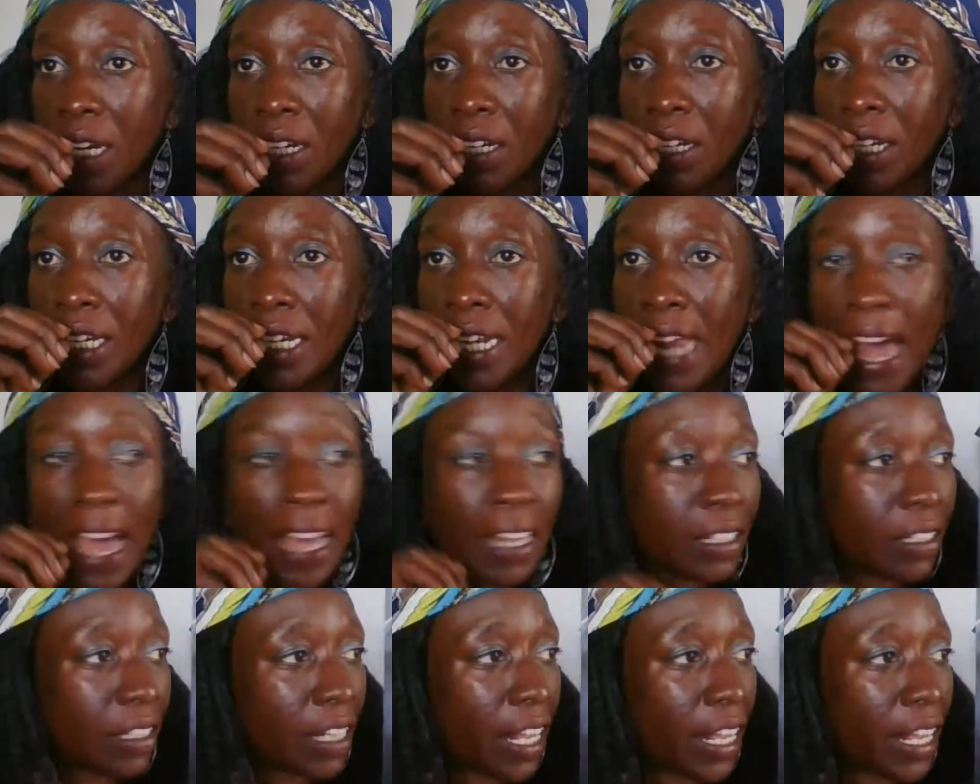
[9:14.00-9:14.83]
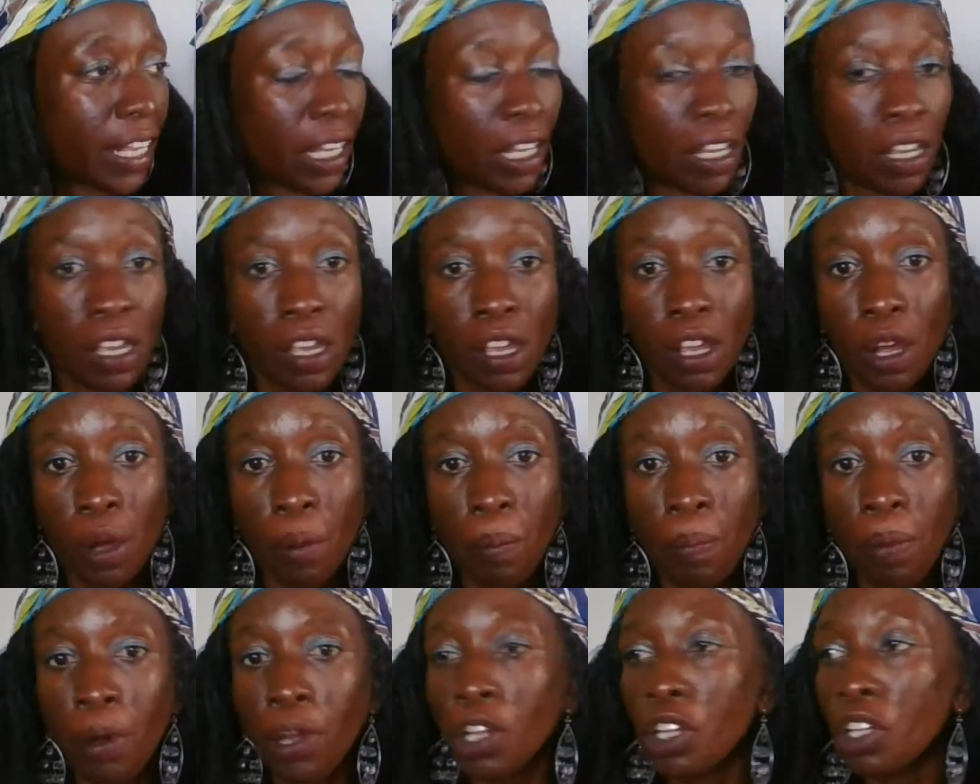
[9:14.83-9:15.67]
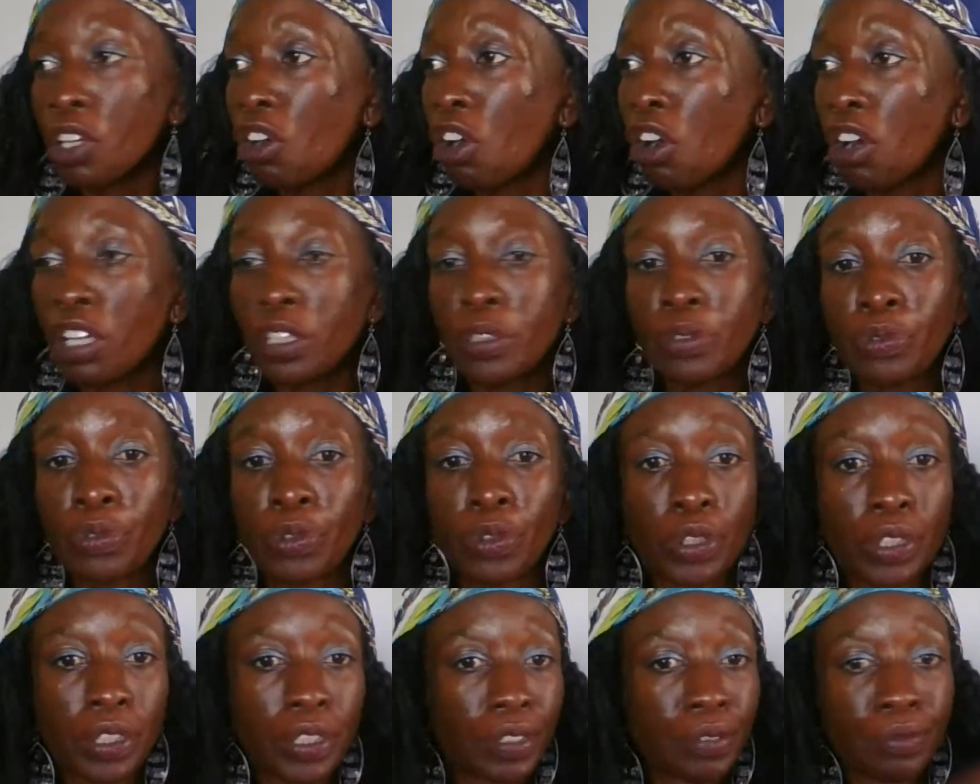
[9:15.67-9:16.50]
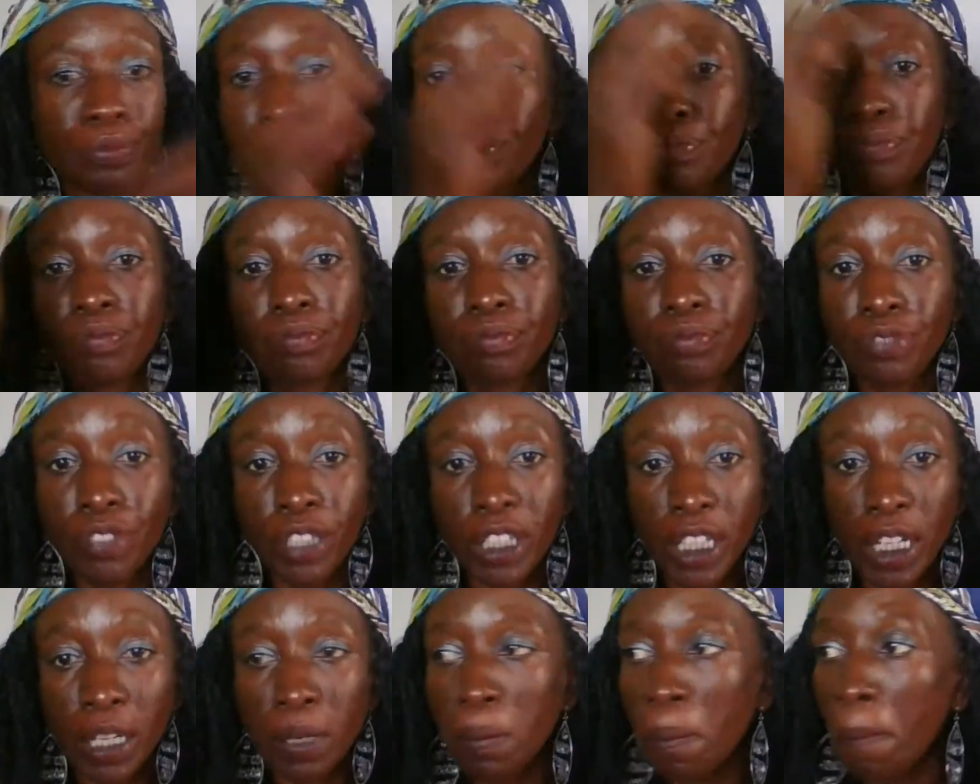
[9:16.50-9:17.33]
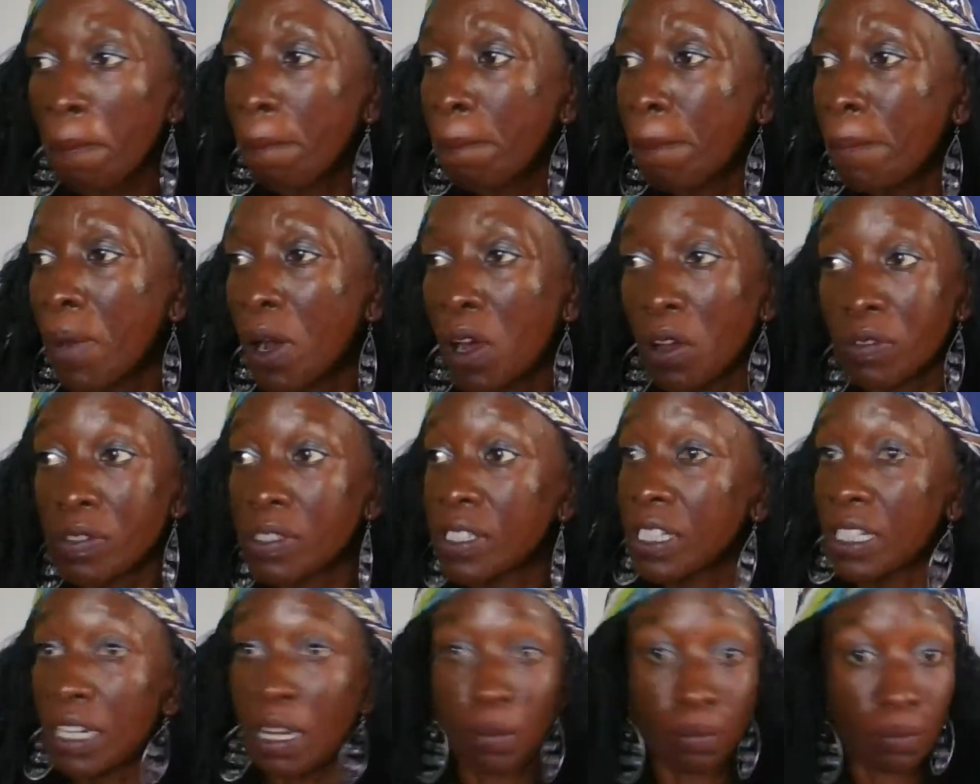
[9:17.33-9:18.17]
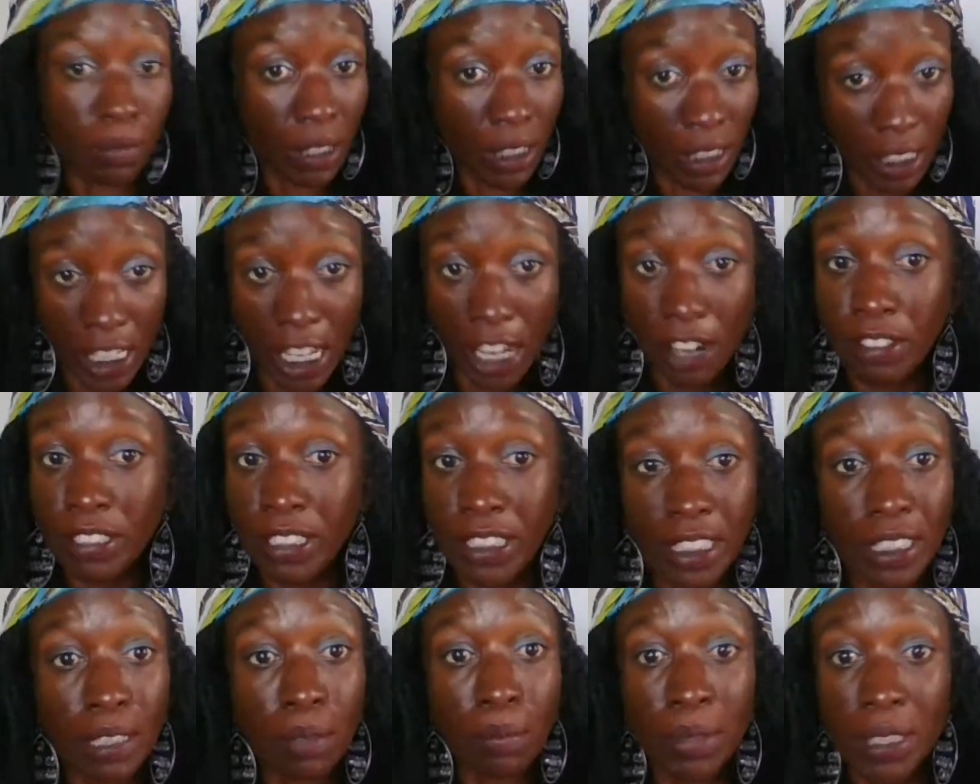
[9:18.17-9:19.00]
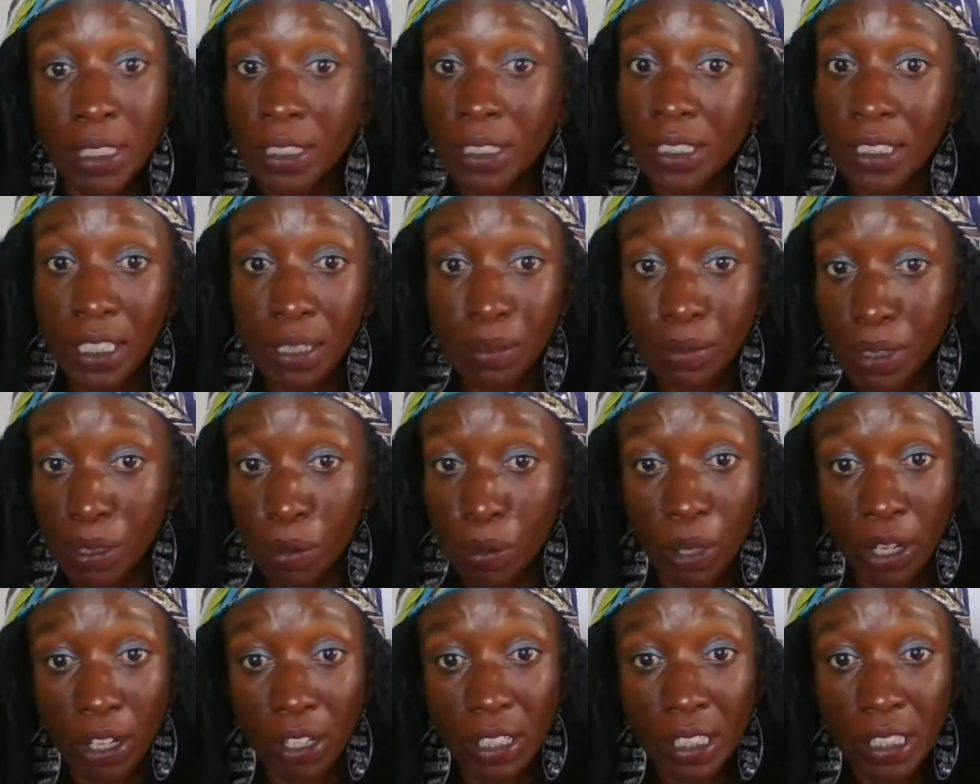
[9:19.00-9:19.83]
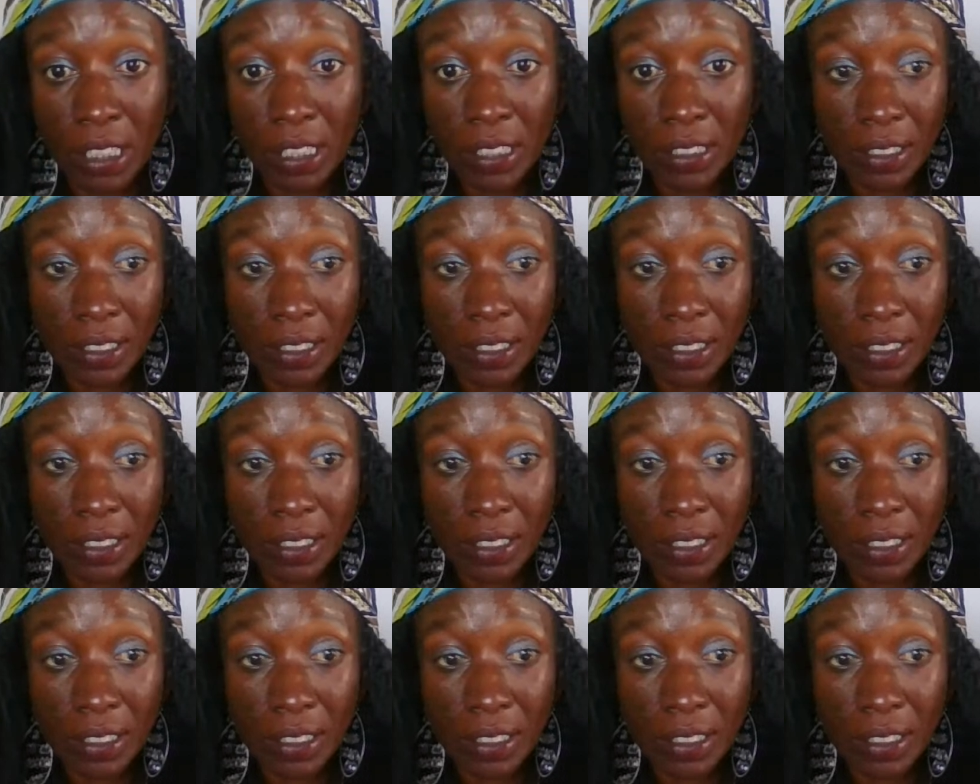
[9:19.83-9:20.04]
not like pull a card for freaking months, and I'm guaranteed I'm going to see him somewhere.